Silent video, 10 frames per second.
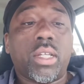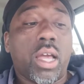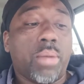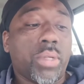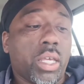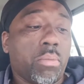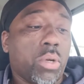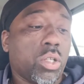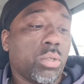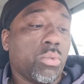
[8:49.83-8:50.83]
I'm taking
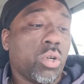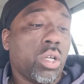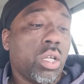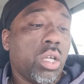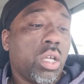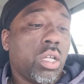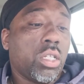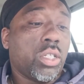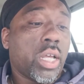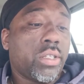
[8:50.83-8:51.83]
Baltimore.
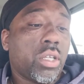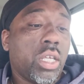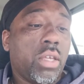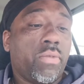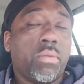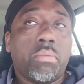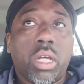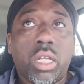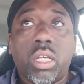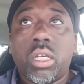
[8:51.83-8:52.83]
Jets, even
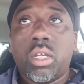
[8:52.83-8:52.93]
money.